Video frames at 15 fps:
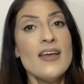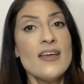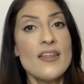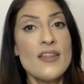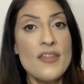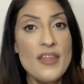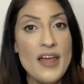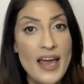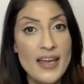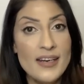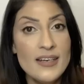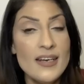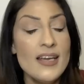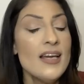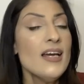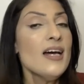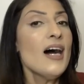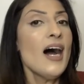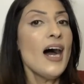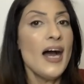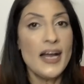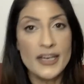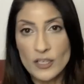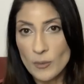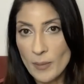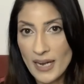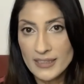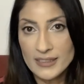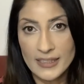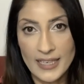Then I go
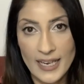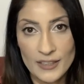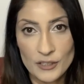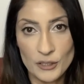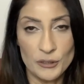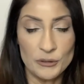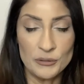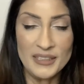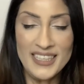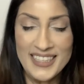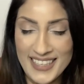back to Cancun.